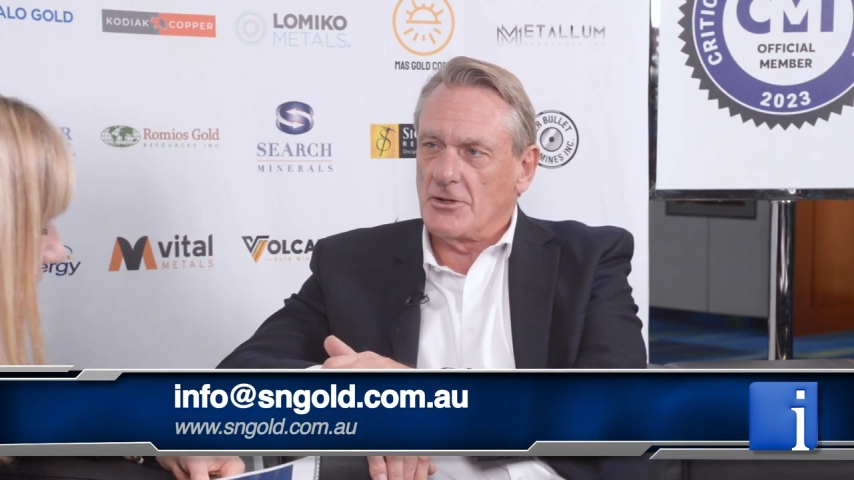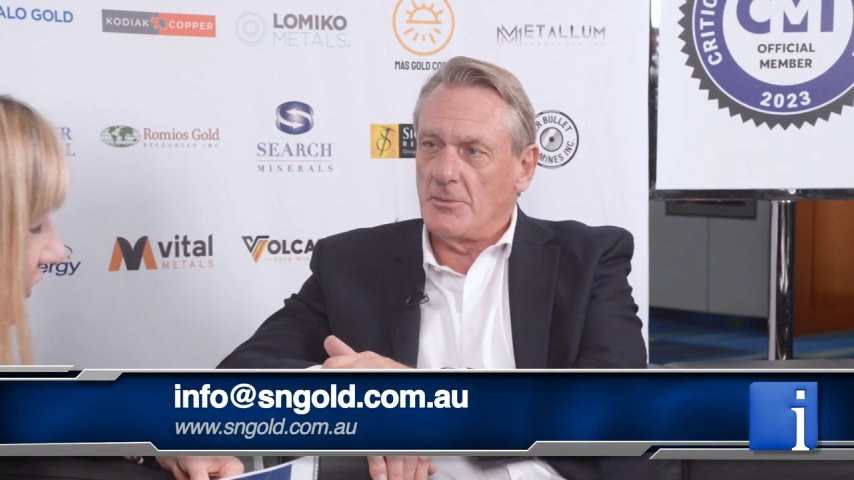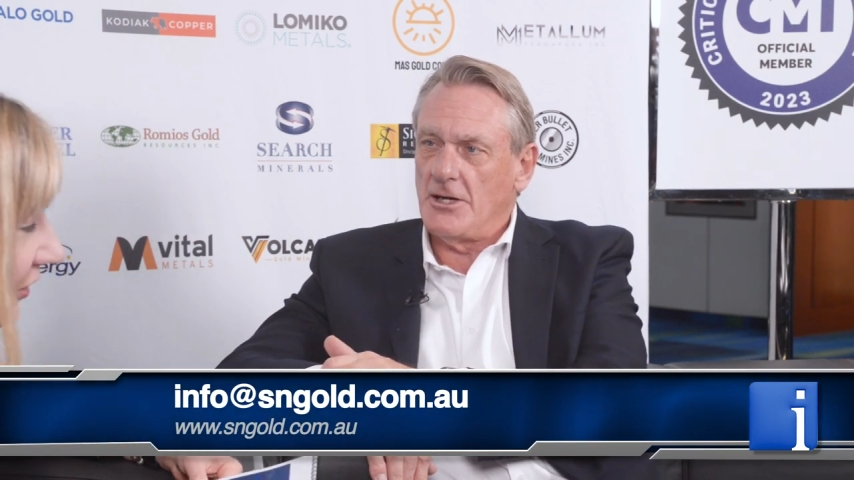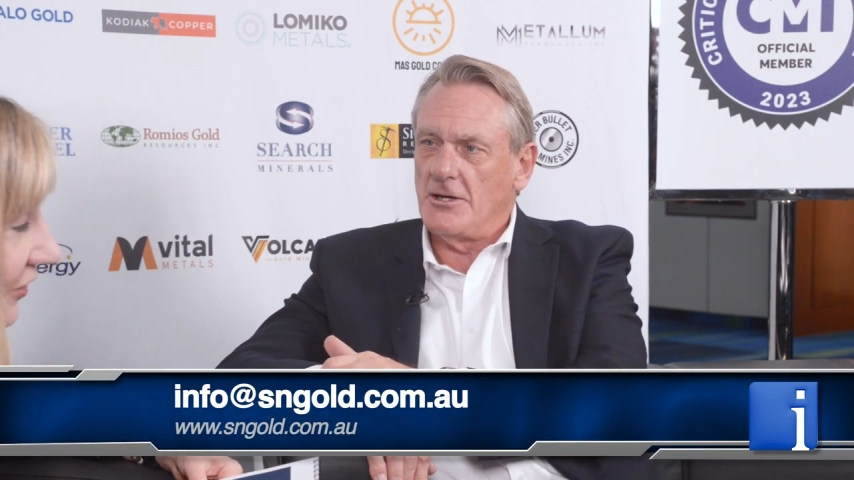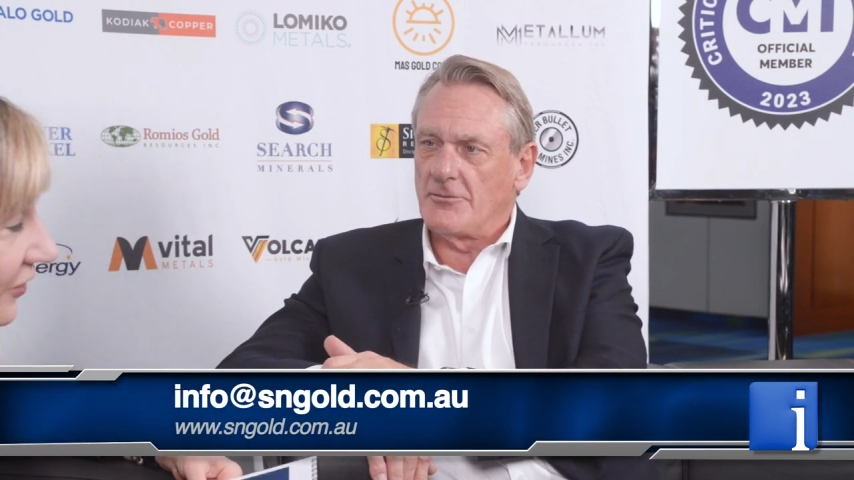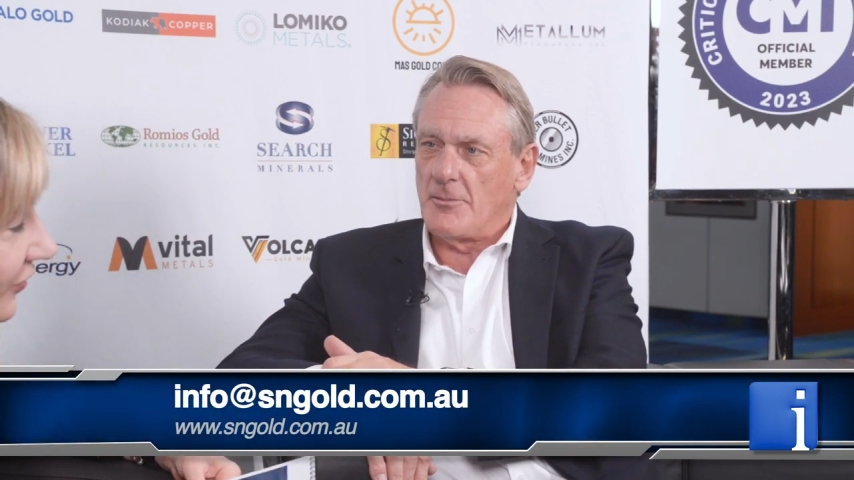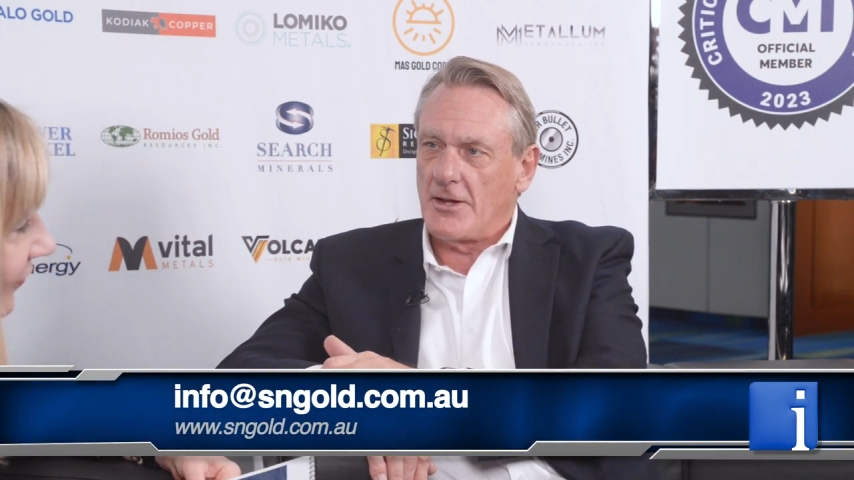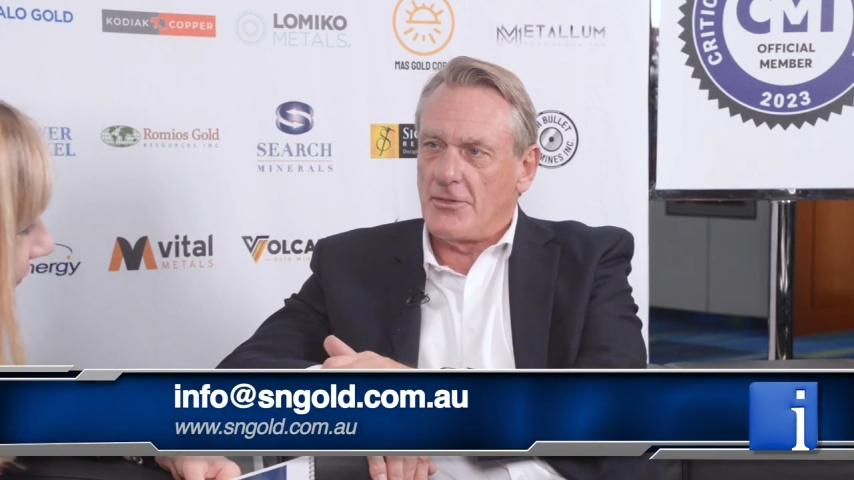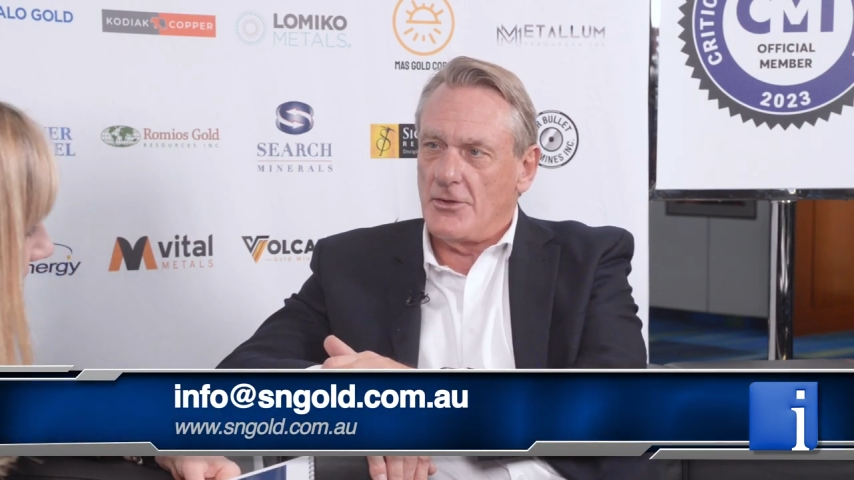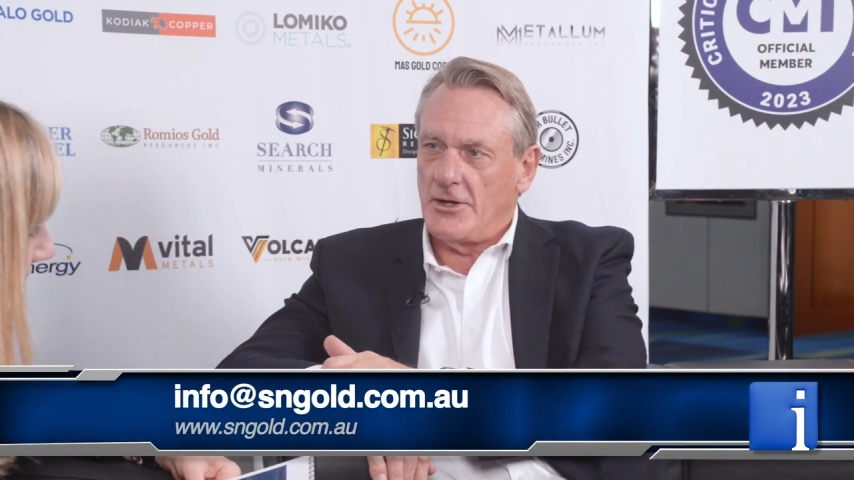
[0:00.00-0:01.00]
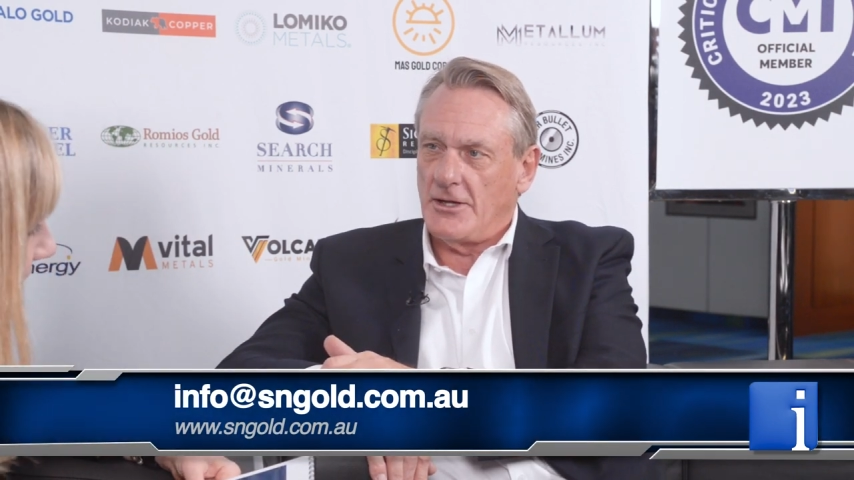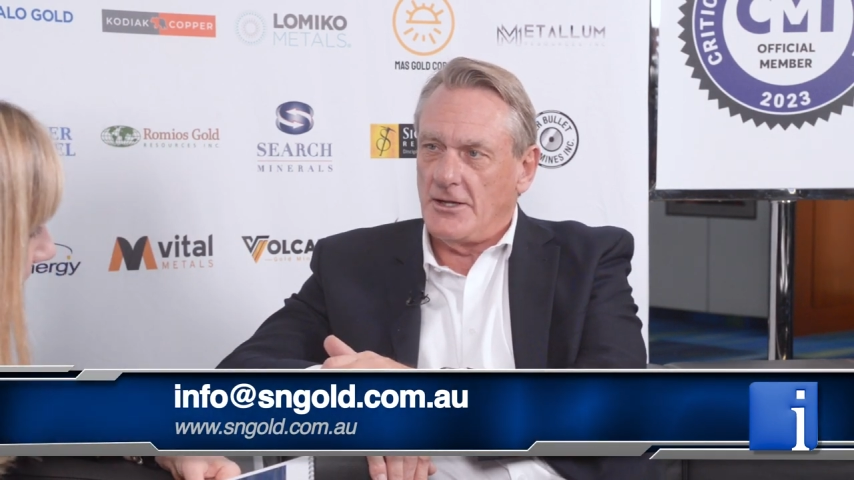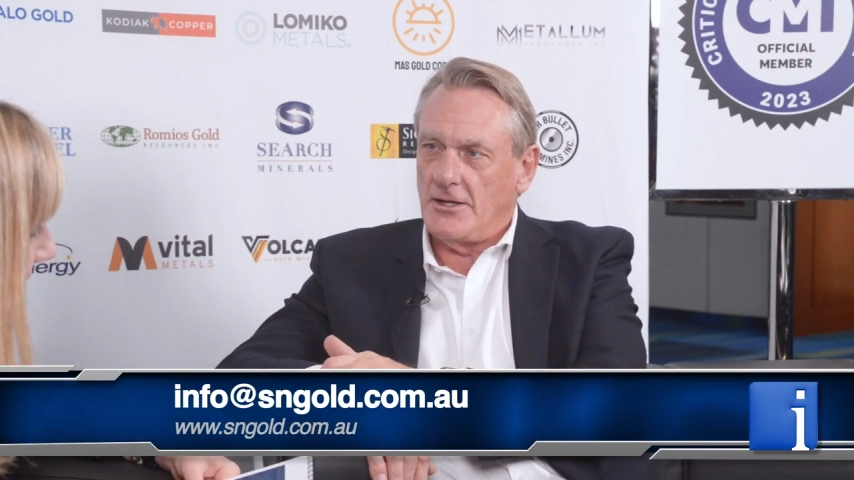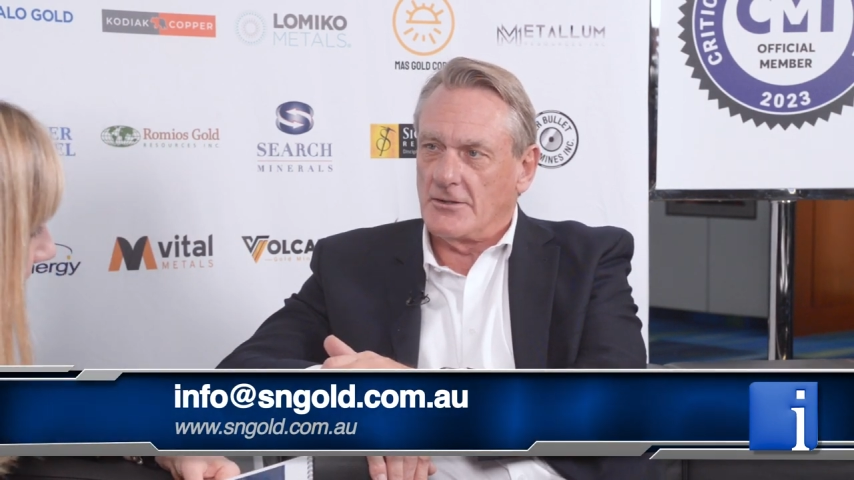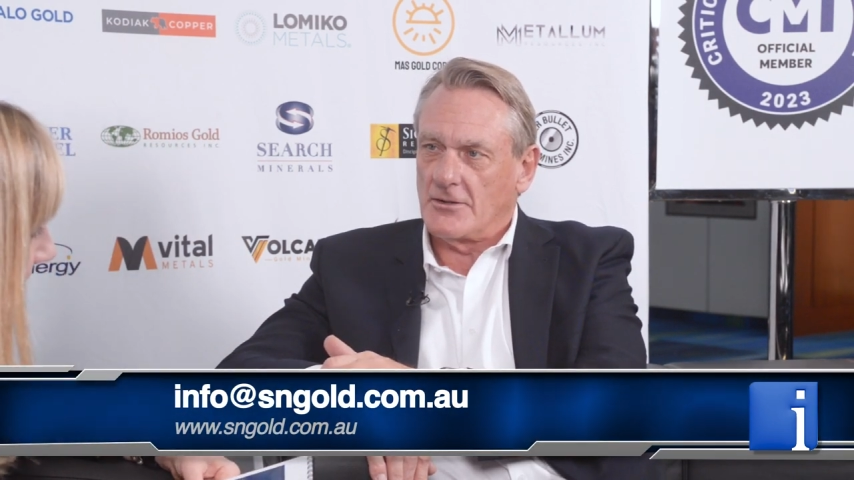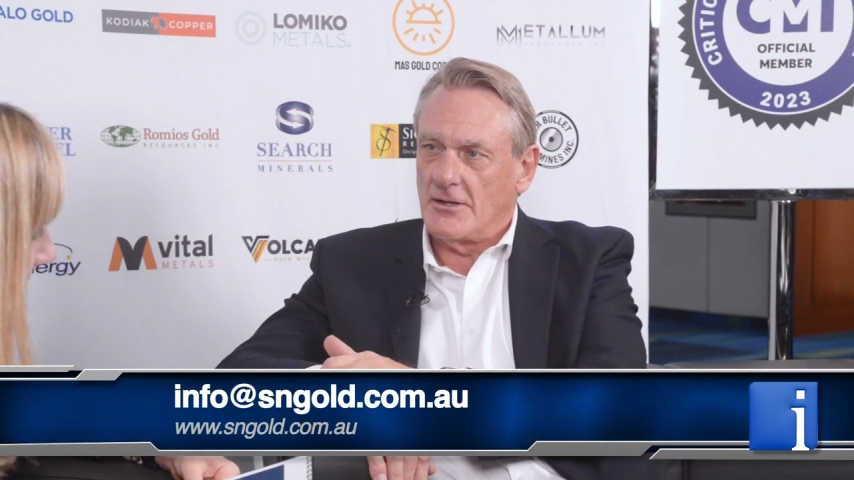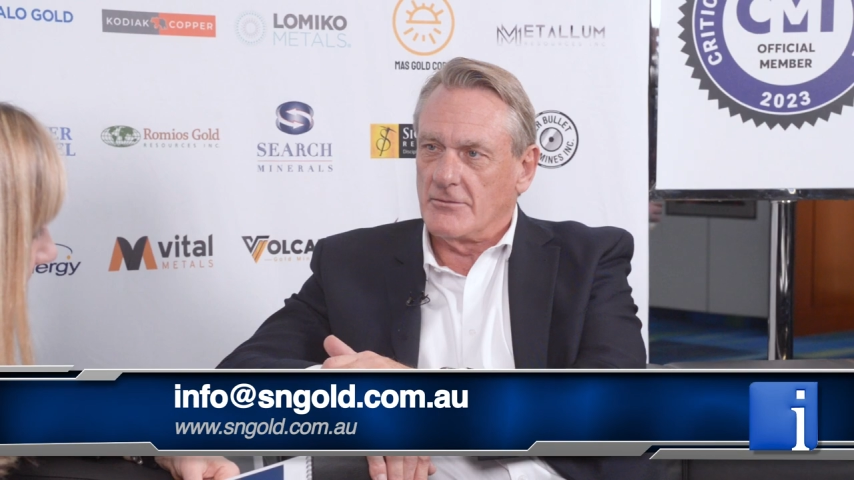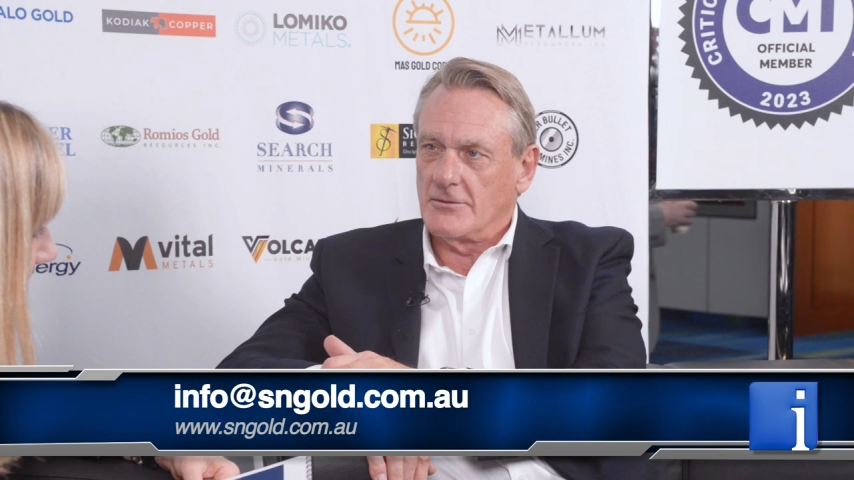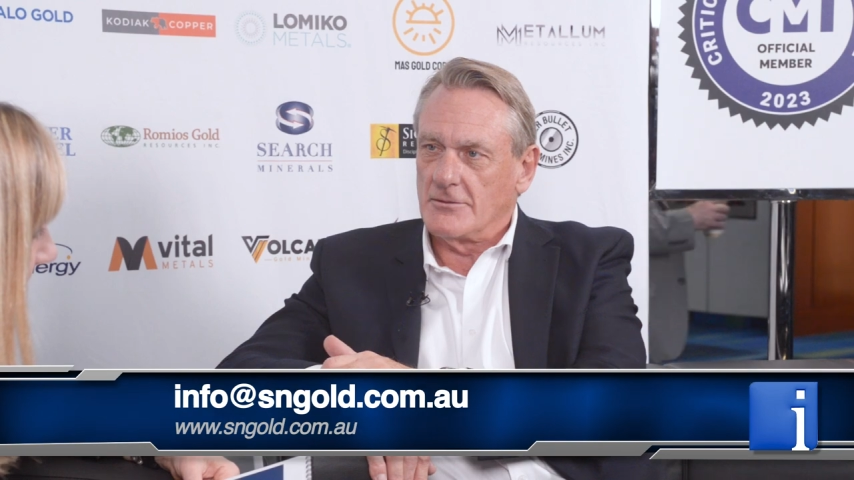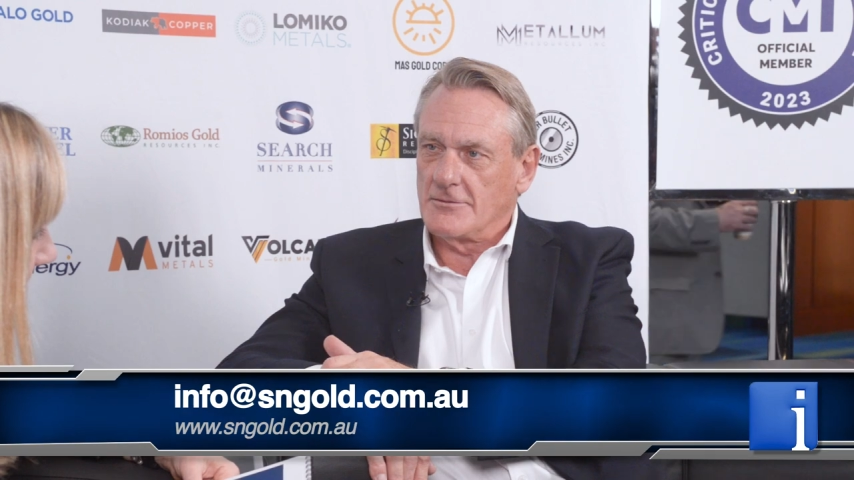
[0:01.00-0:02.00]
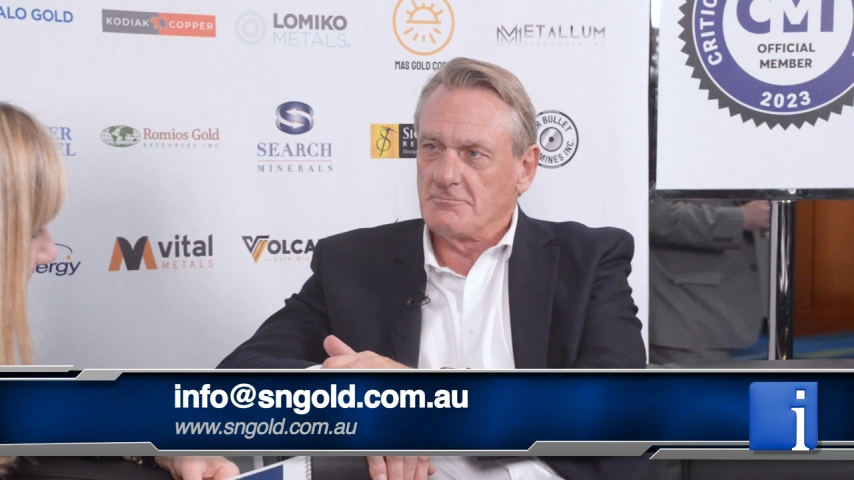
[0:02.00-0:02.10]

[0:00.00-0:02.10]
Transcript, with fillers: So I've been in it for about 30 years overall.